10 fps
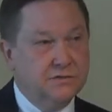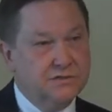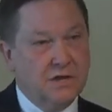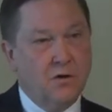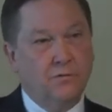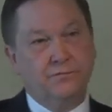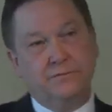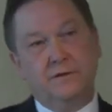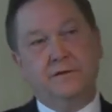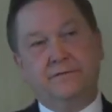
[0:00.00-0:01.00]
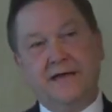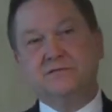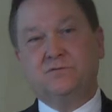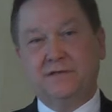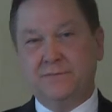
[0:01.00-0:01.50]
So
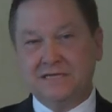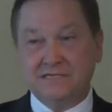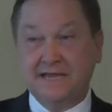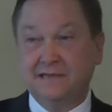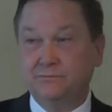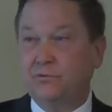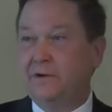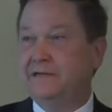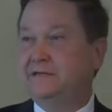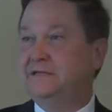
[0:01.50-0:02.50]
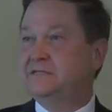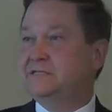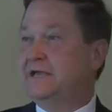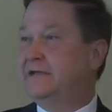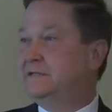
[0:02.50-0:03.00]
that's really my second point,
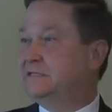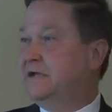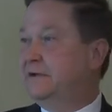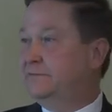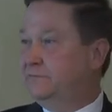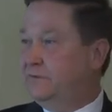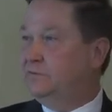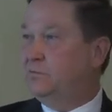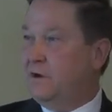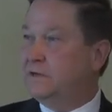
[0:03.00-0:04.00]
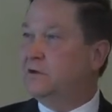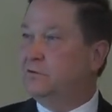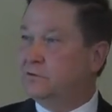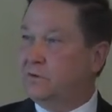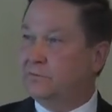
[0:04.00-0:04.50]
is that if you want to
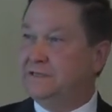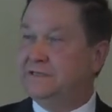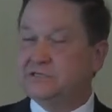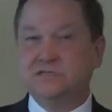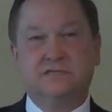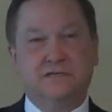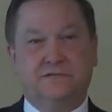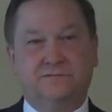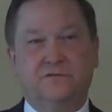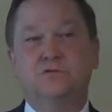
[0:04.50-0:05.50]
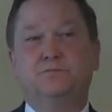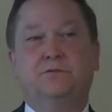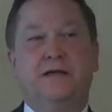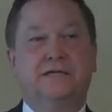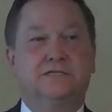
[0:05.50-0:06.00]
go to a religiously diverse
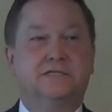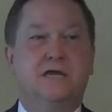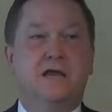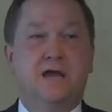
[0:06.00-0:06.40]
place,